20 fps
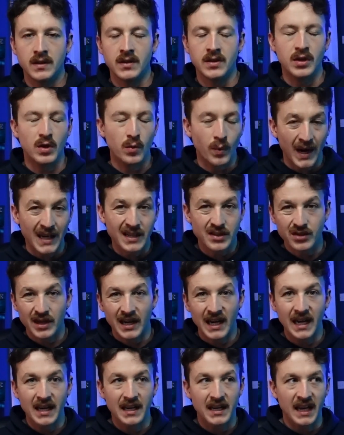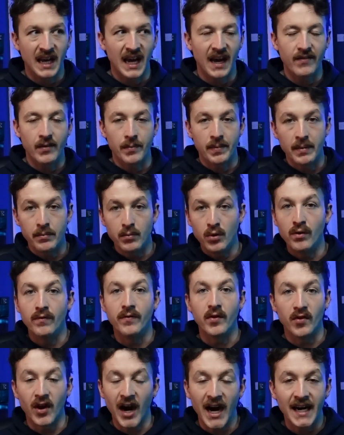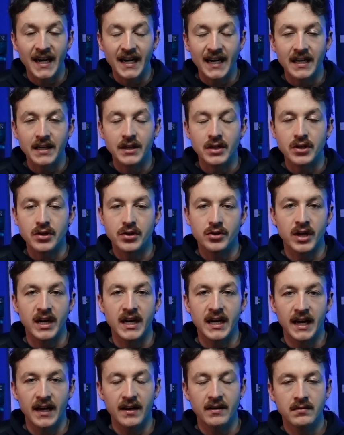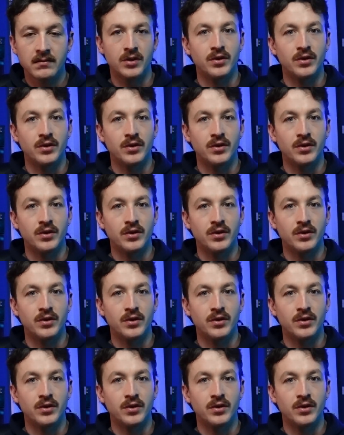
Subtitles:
You do weights training, you have a bit more variety in your training,